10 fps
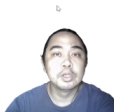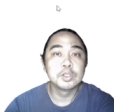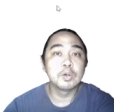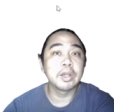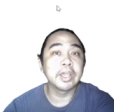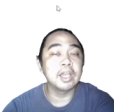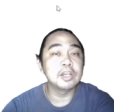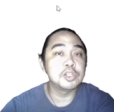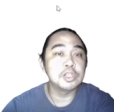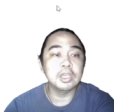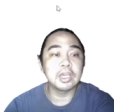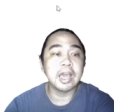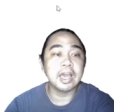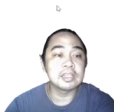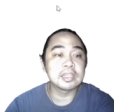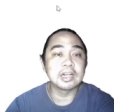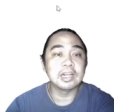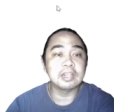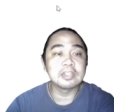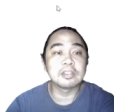So again, she has
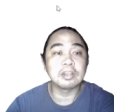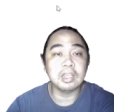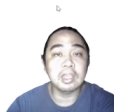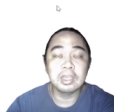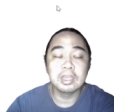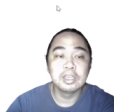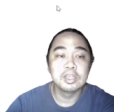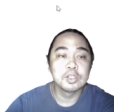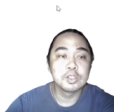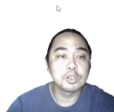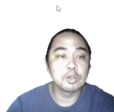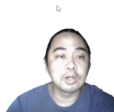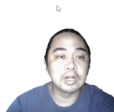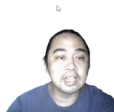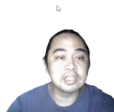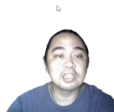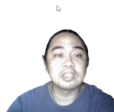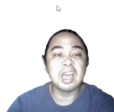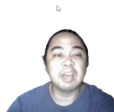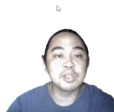Cleanse three, so cleanses
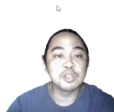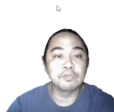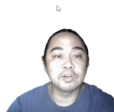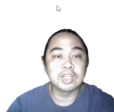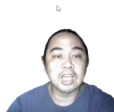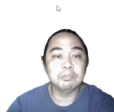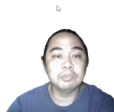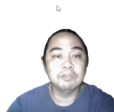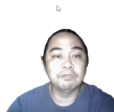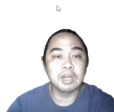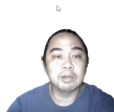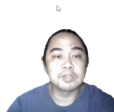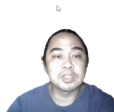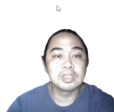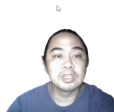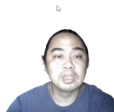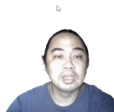damage over time, debuffs,